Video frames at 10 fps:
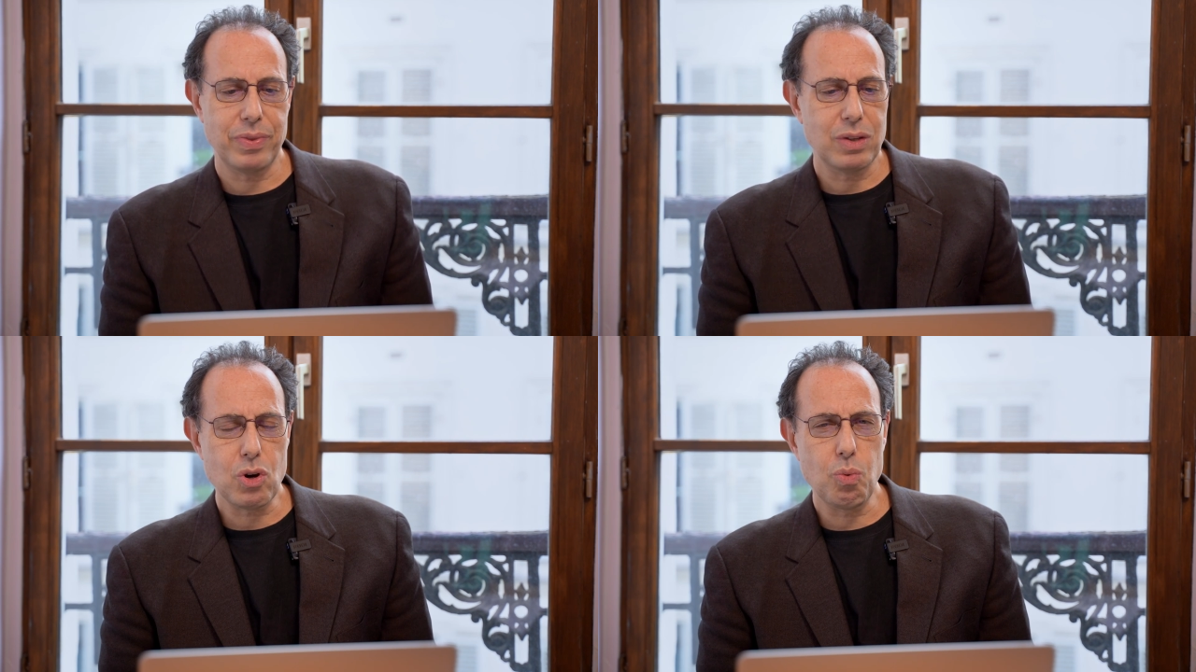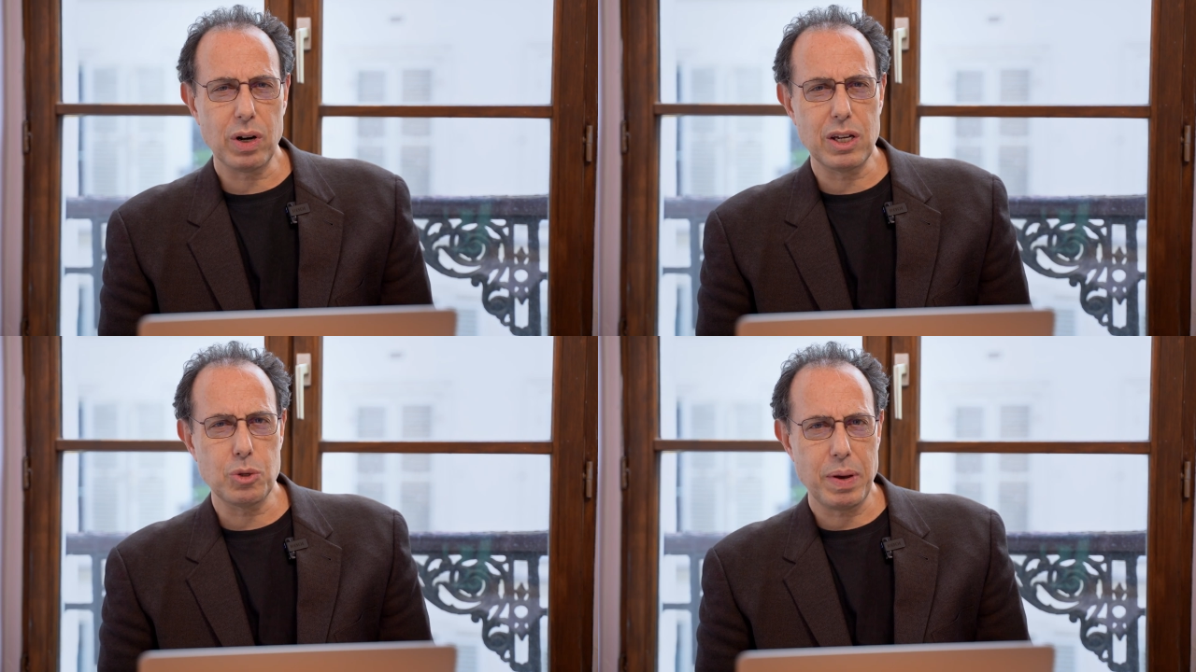These
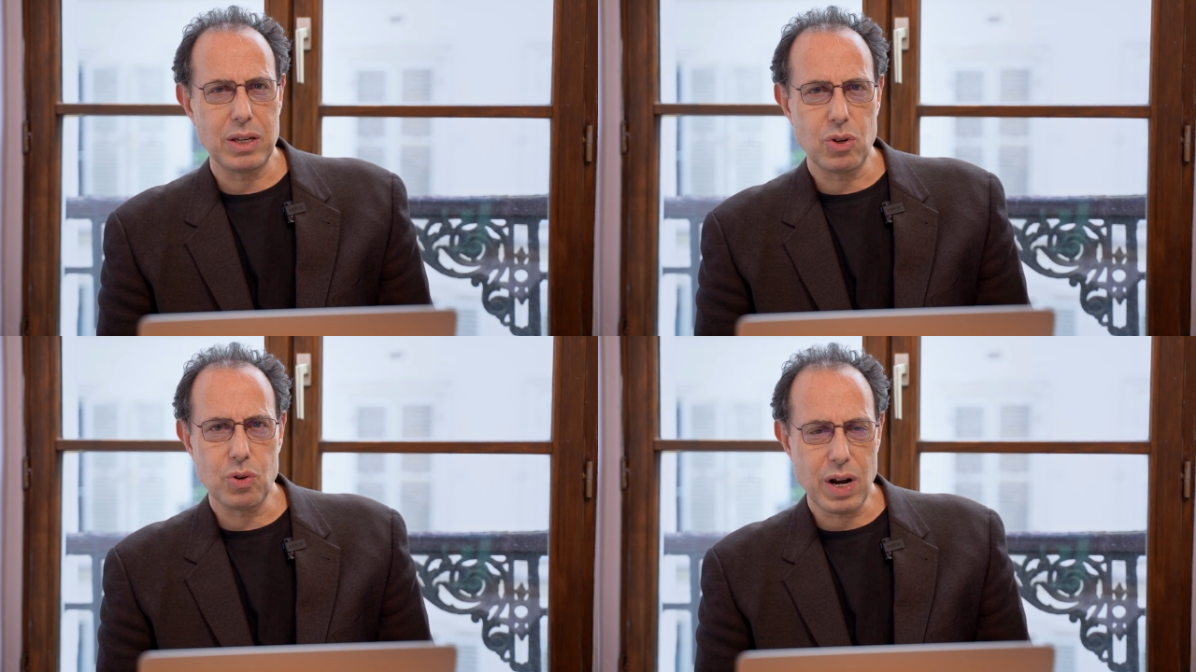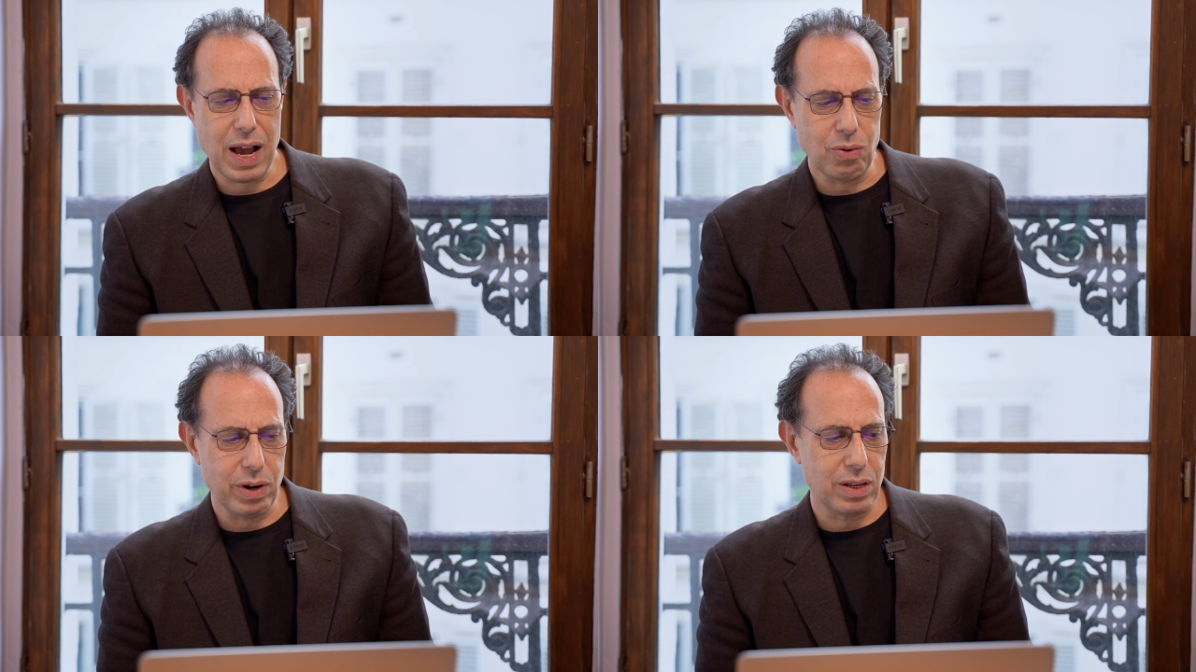co-working spaces are
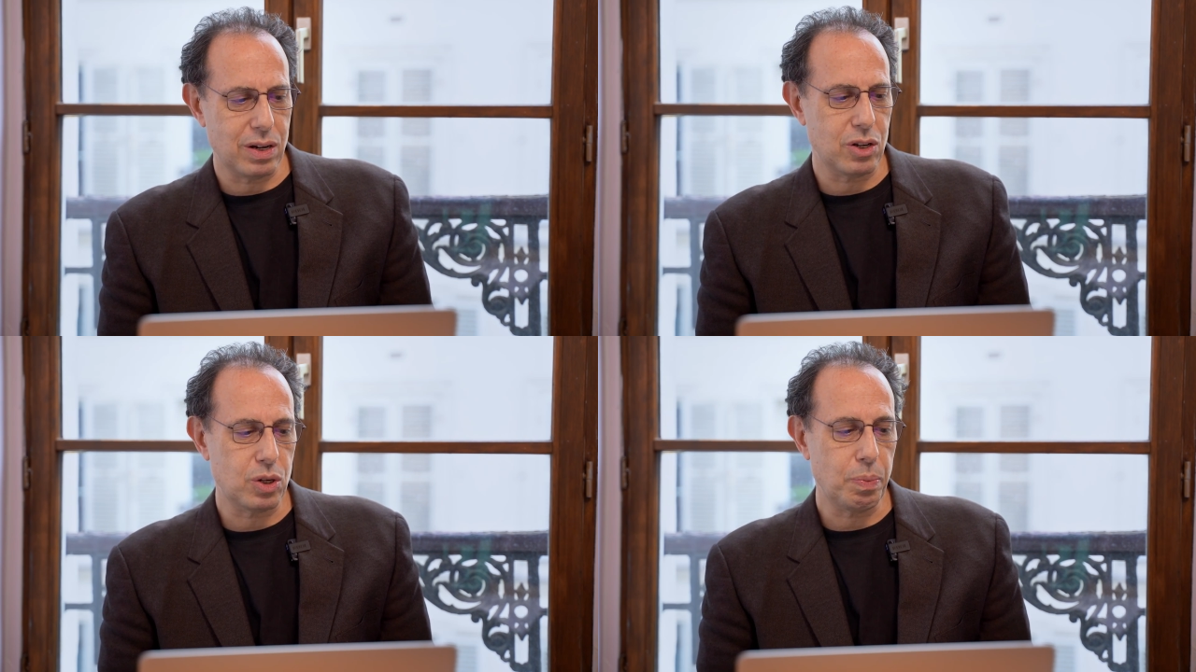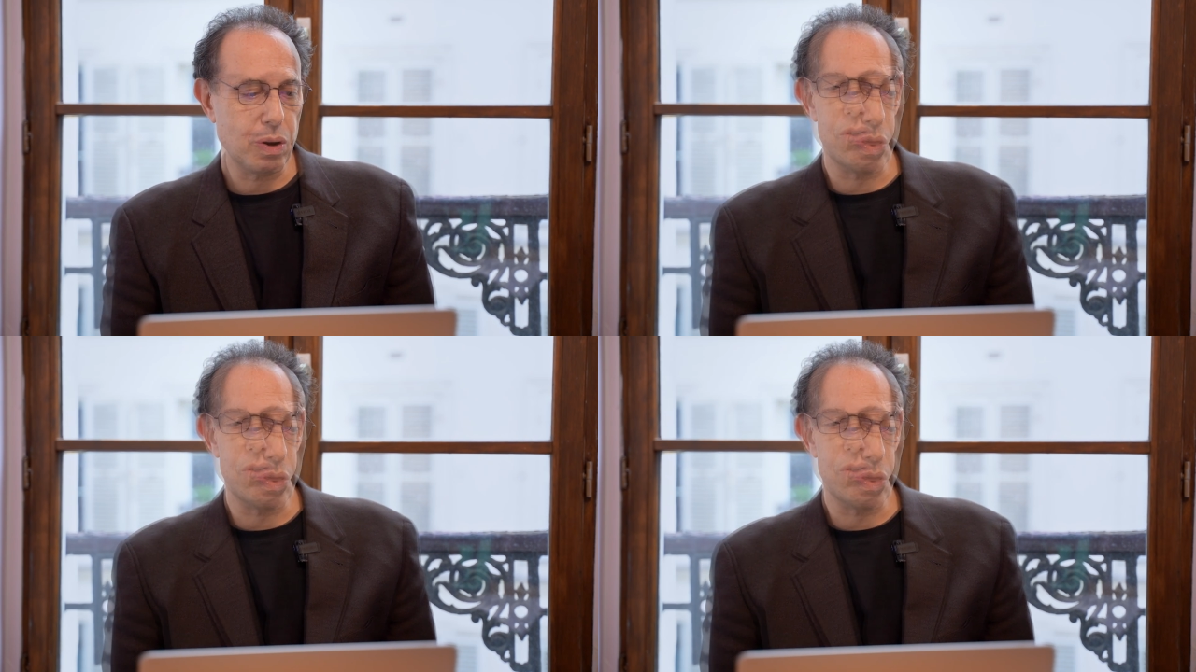not going to disappear.